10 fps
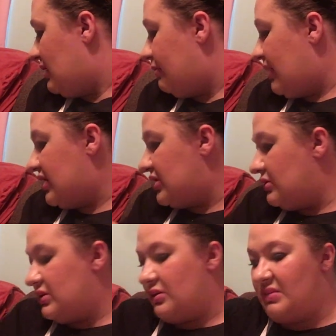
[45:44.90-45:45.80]
But you
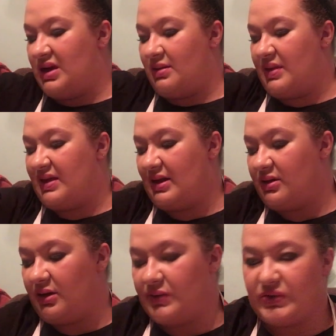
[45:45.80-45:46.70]
do make amazing
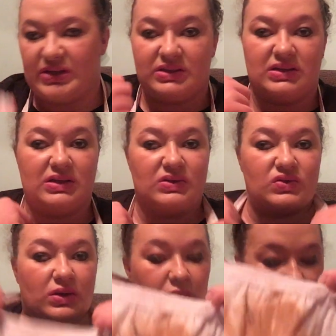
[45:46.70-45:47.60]
colors as it is, so...